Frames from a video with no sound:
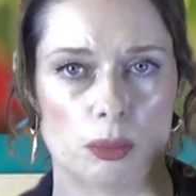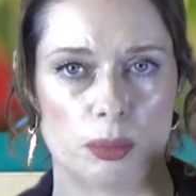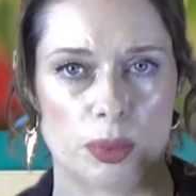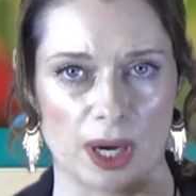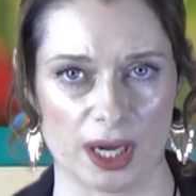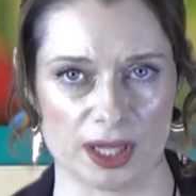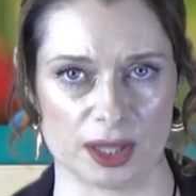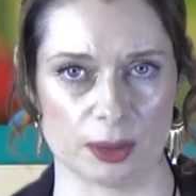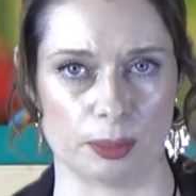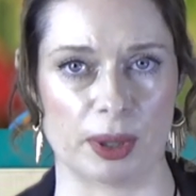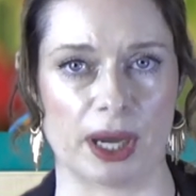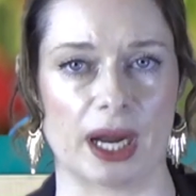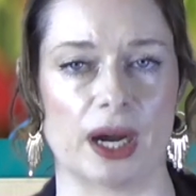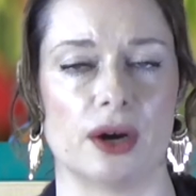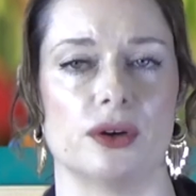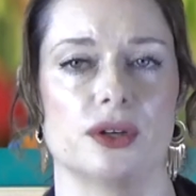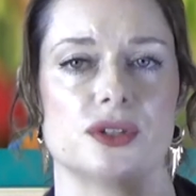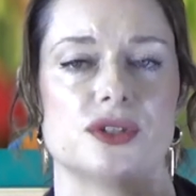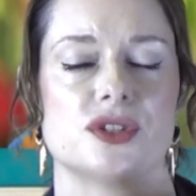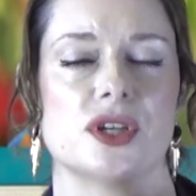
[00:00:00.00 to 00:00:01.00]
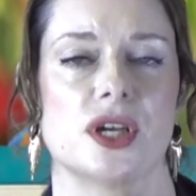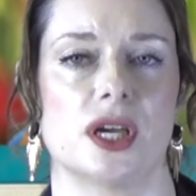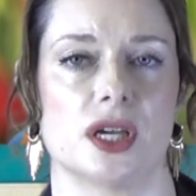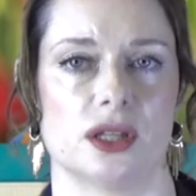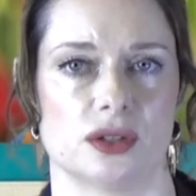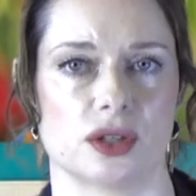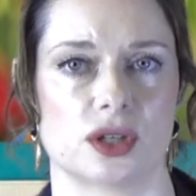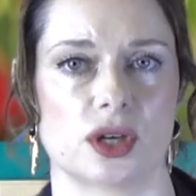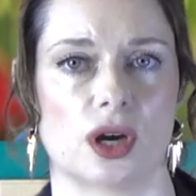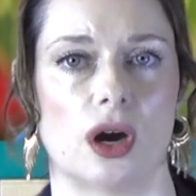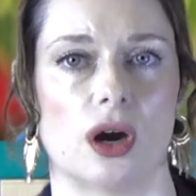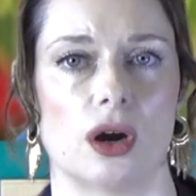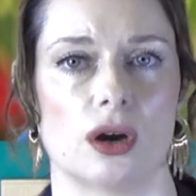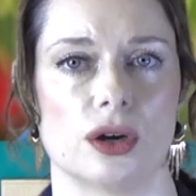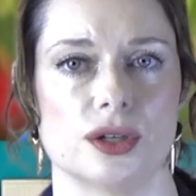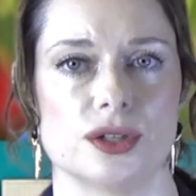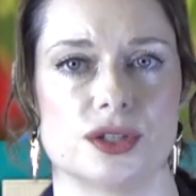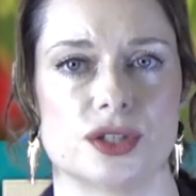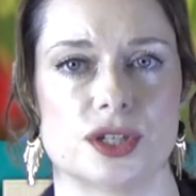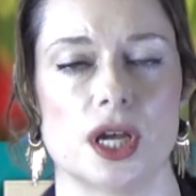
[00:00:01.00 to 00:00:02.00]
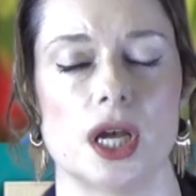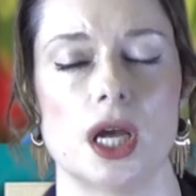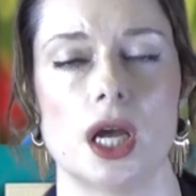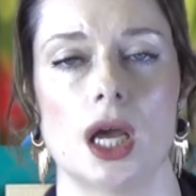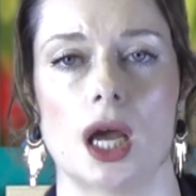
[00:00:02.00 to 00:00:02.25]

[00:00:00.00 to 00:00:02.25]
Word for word: by the parrots and the cards.